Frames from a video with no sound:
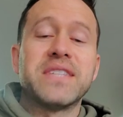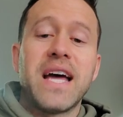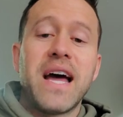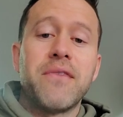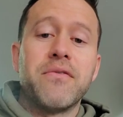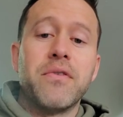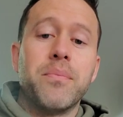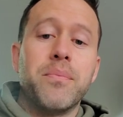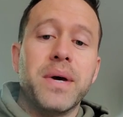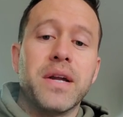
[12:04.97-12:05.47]
to
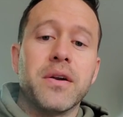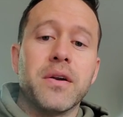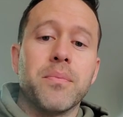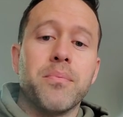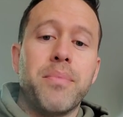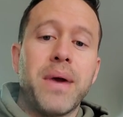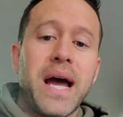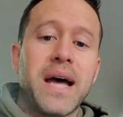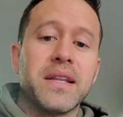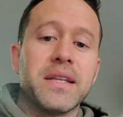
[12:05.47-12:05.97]
have a better
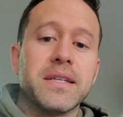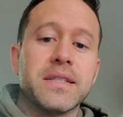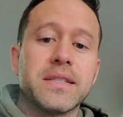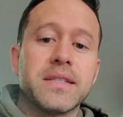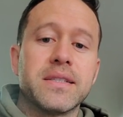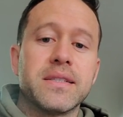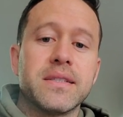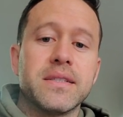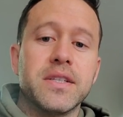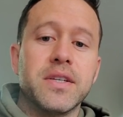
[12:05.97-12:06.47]

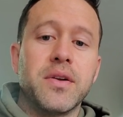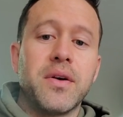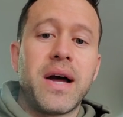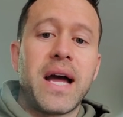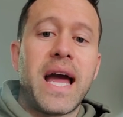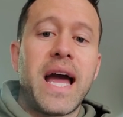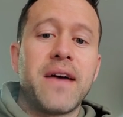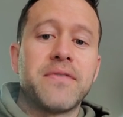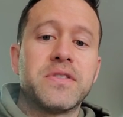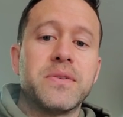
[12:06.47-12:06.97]
balance. You know, I
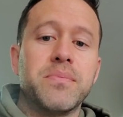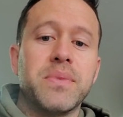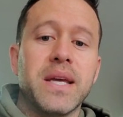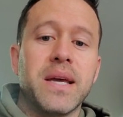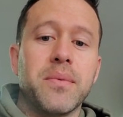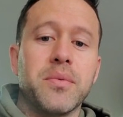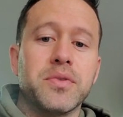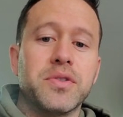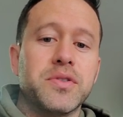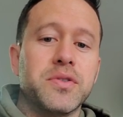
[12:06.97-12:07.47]
have to be
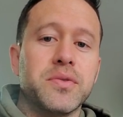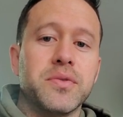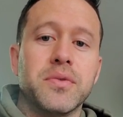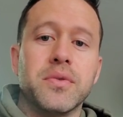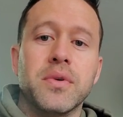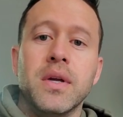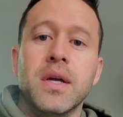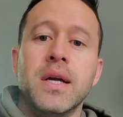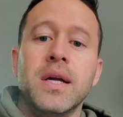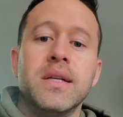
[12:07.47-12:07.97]
able
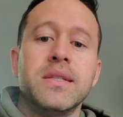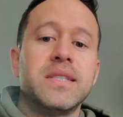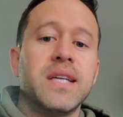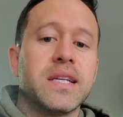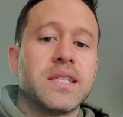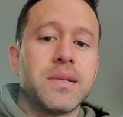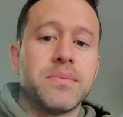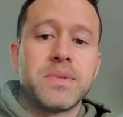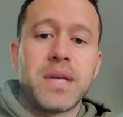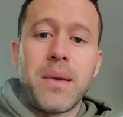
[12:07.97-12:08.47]
to
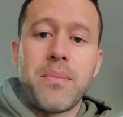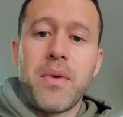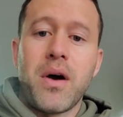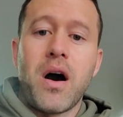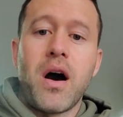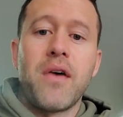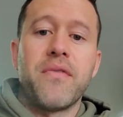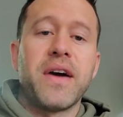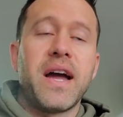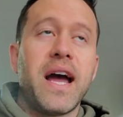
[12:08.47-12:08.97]
take some time off.